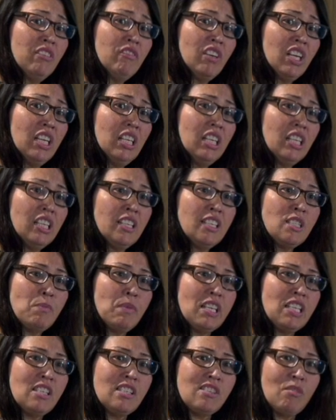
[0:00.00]
invited into
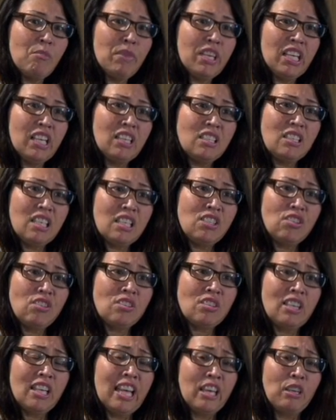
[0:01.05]
spaces on my
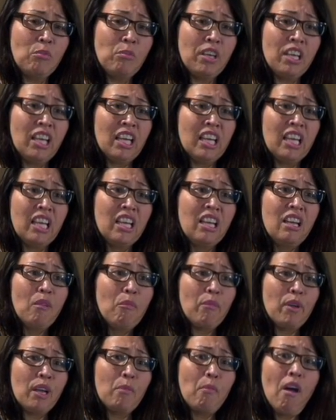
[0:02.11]
ancestors' land, but
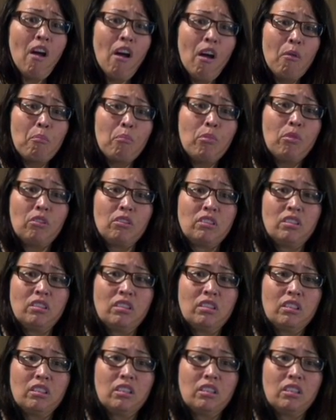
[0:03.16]
I'm humbled